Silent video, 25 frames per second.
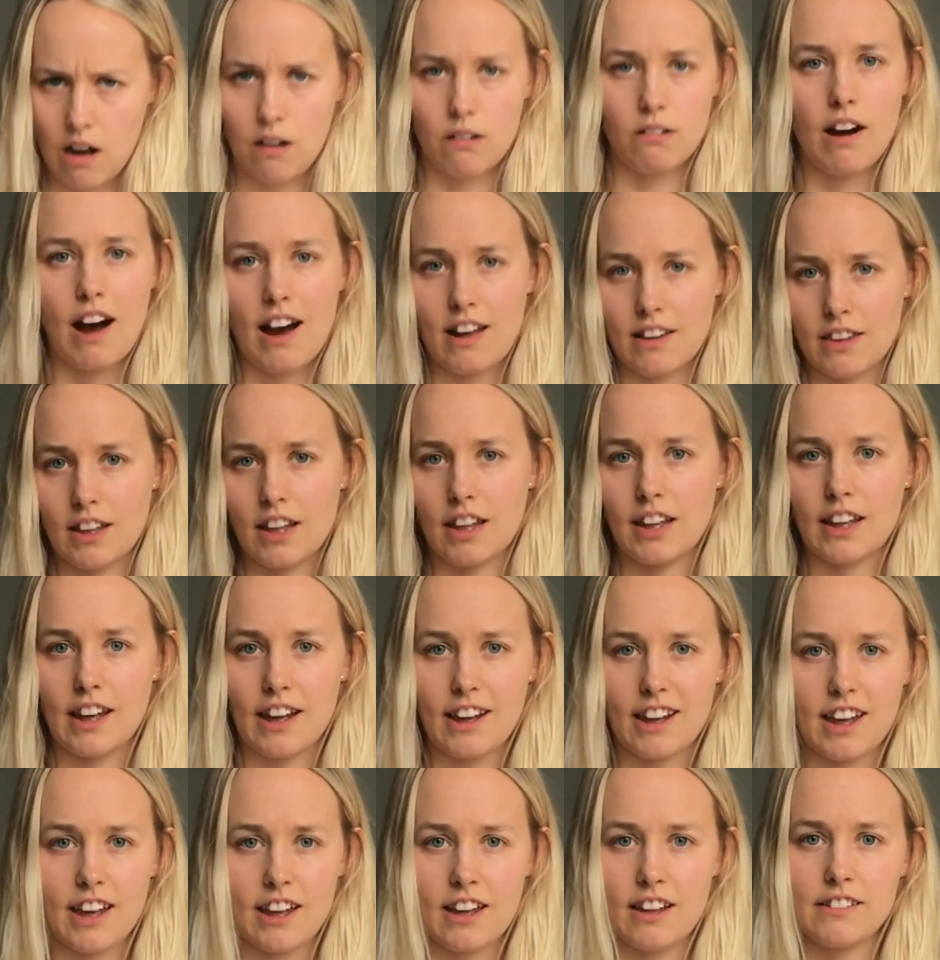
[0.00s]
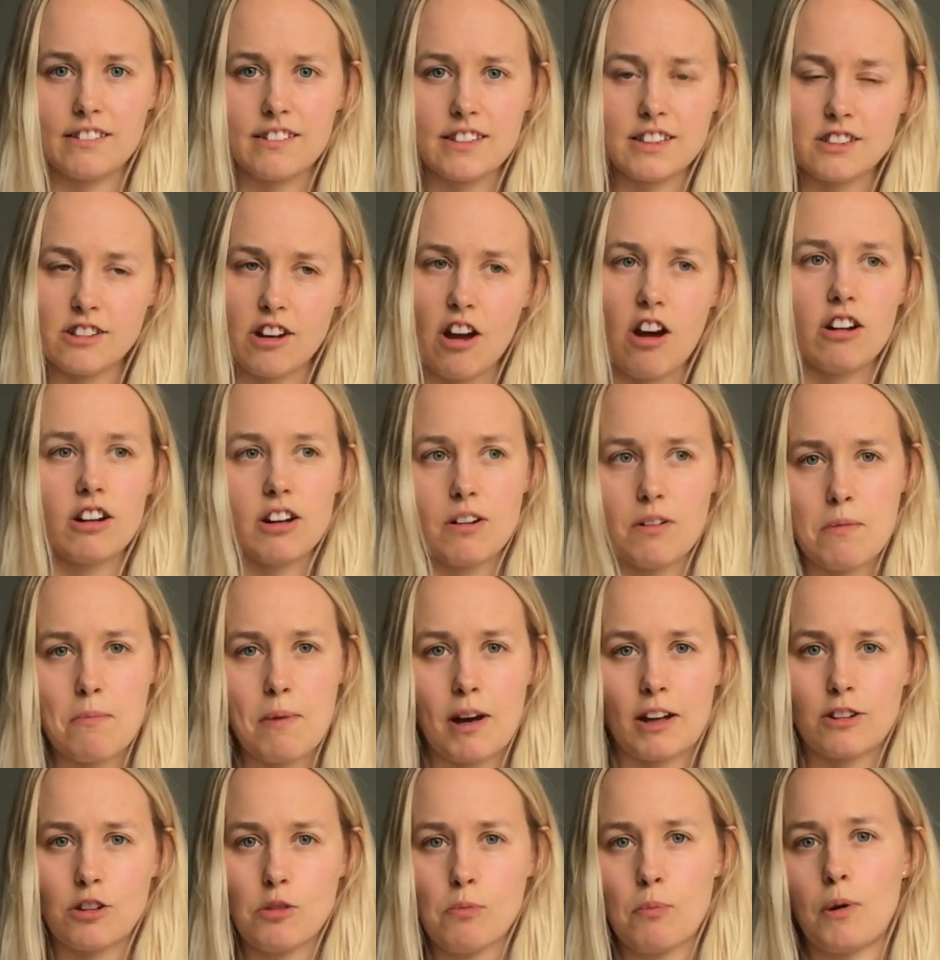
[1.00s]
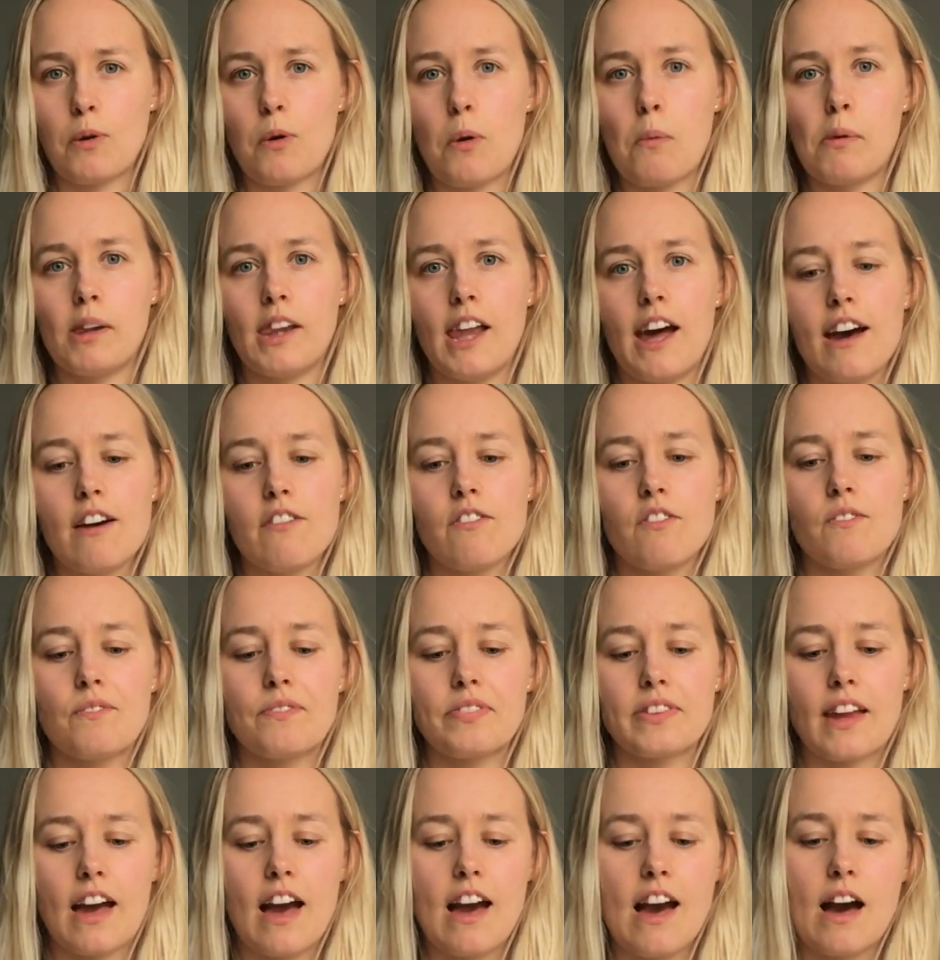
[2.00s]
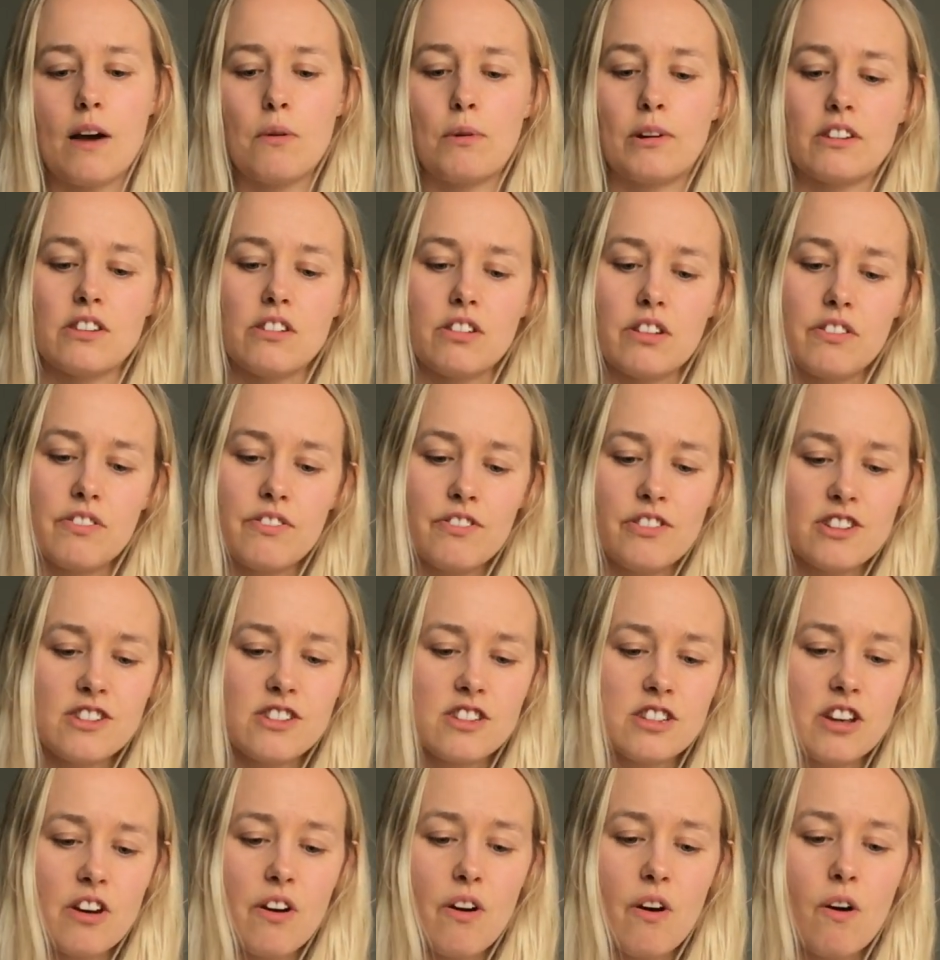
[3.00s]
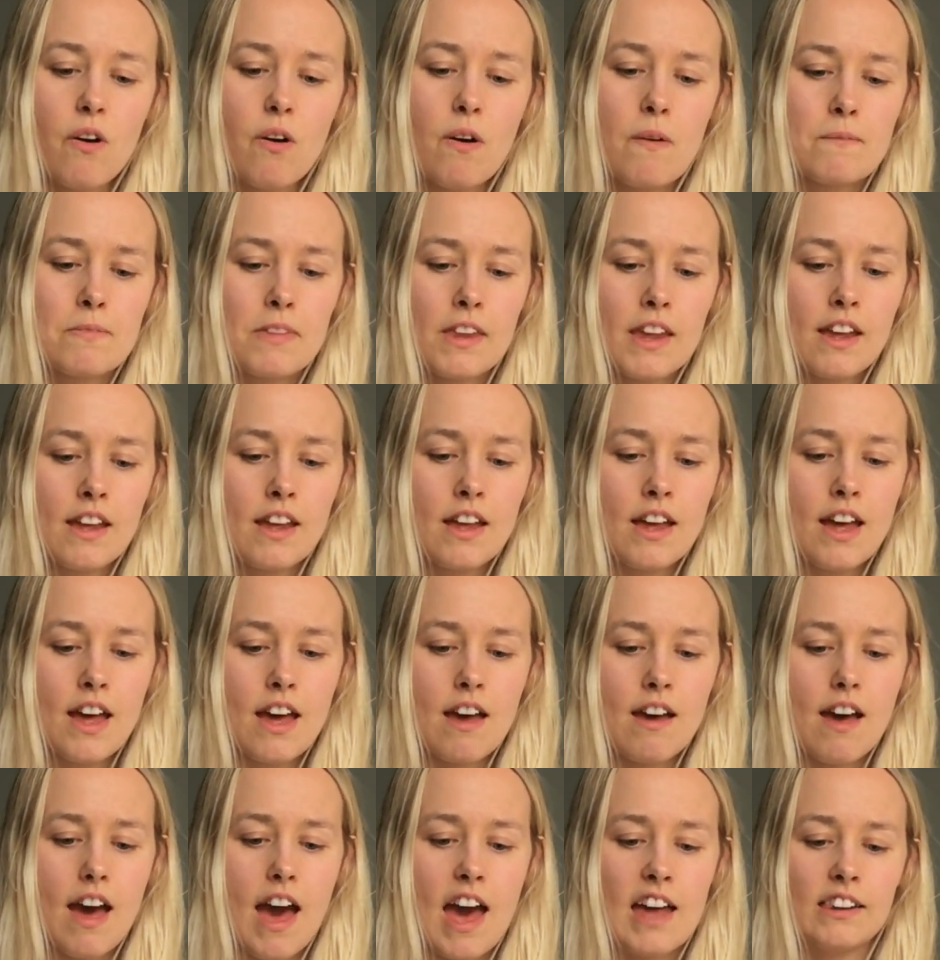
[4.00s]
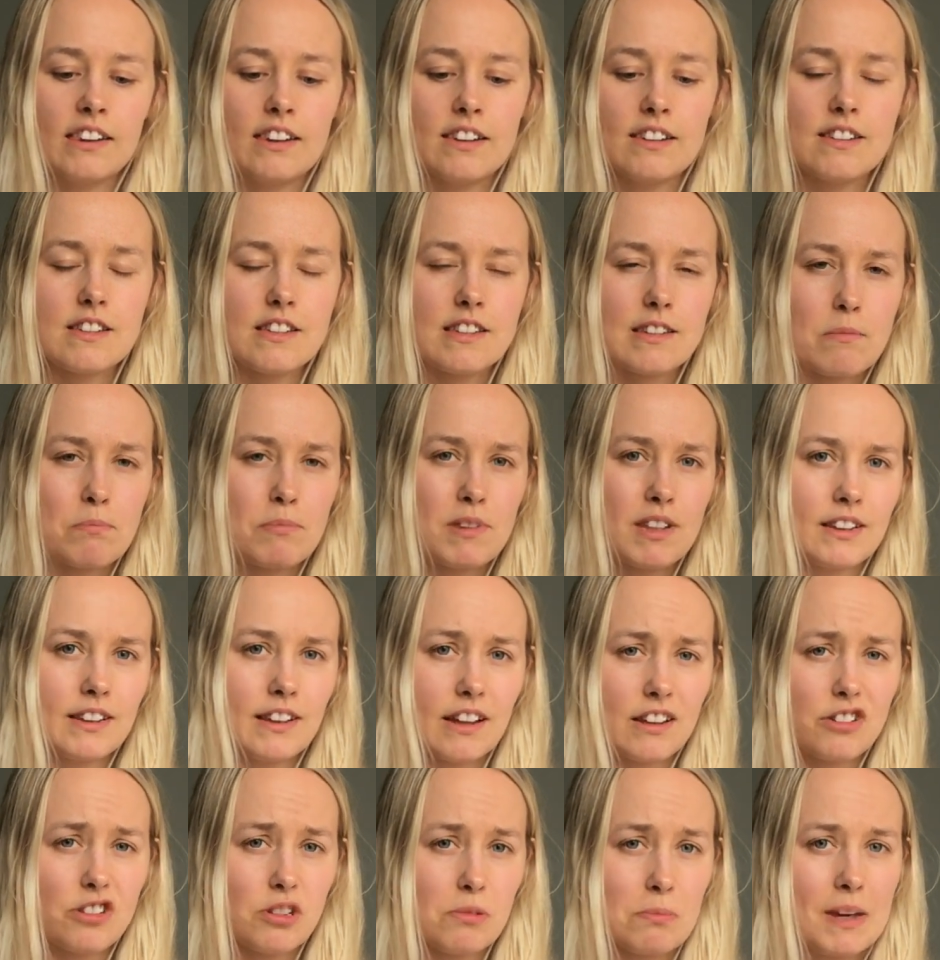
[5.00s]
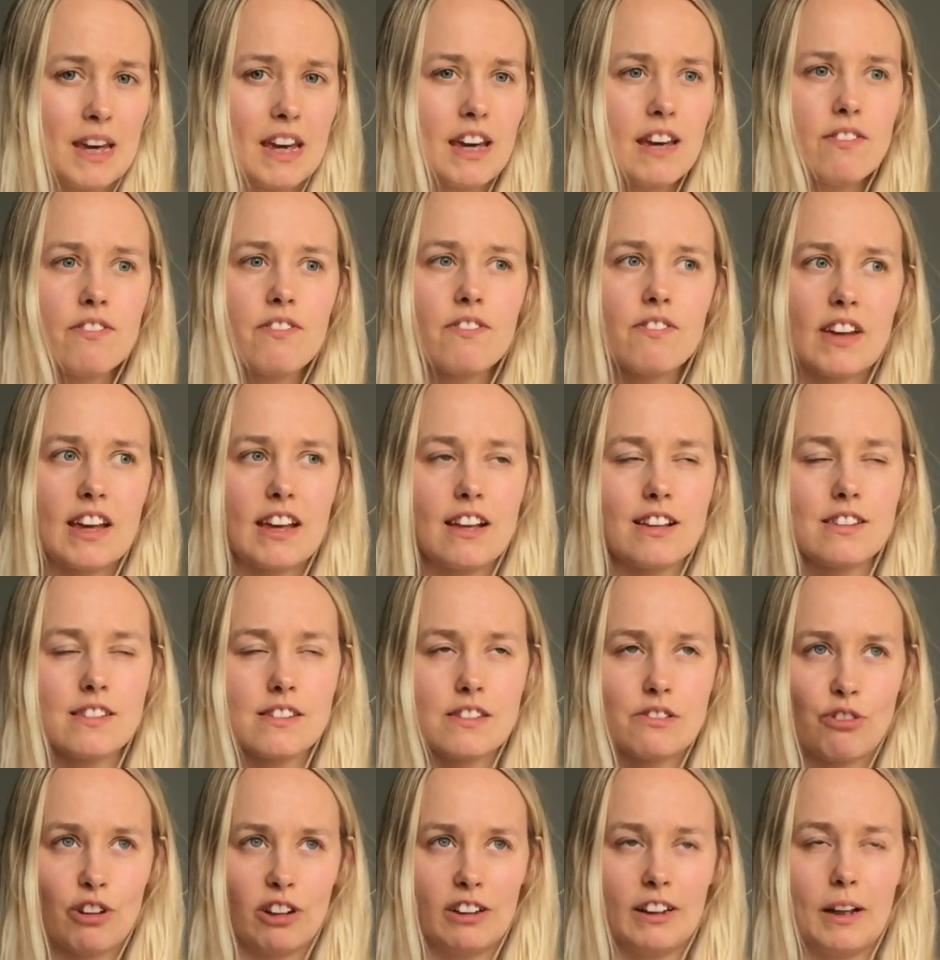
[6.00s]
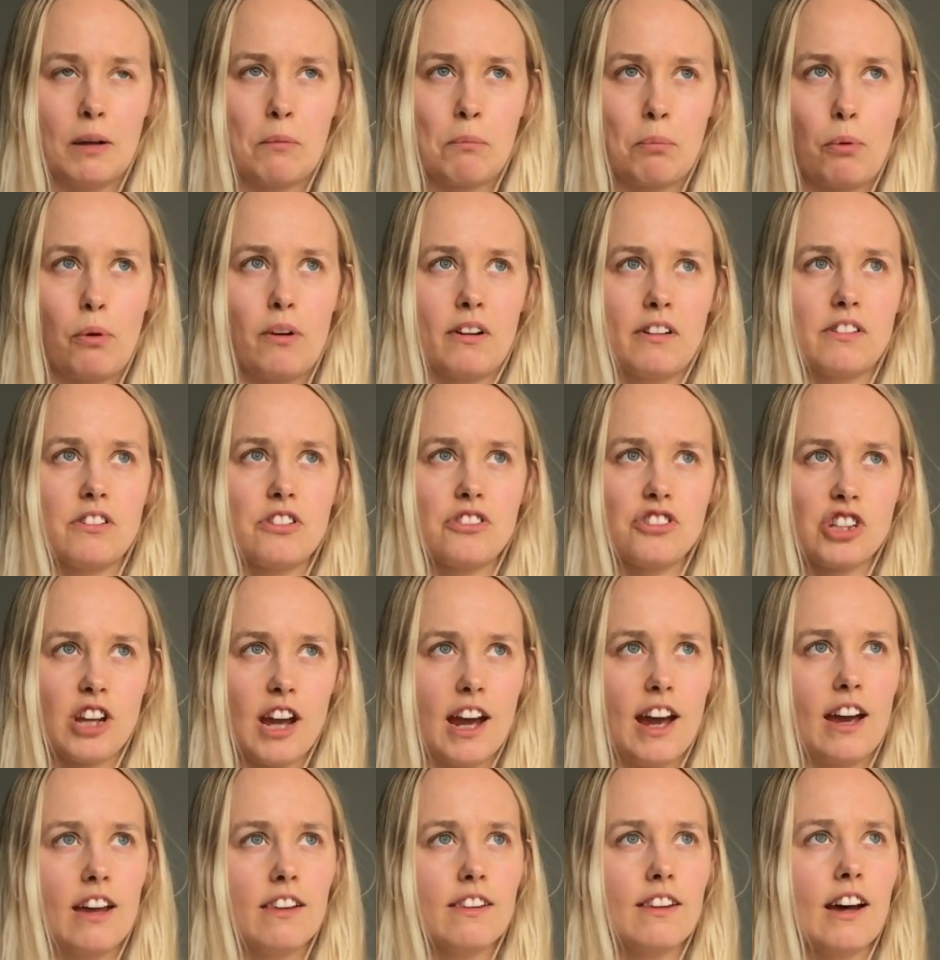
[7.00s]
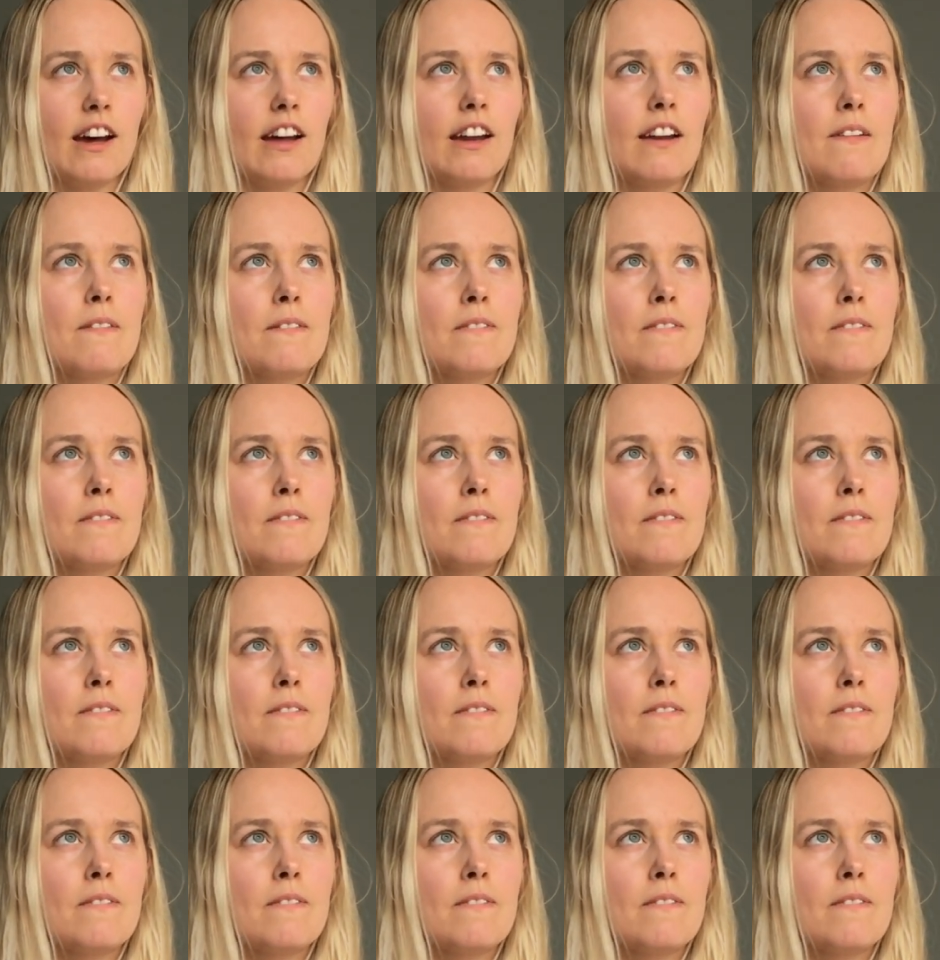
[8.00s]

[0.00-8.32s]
I think I can start going back to my normal life. I went to the physio, and this is something that to me is really important to share, that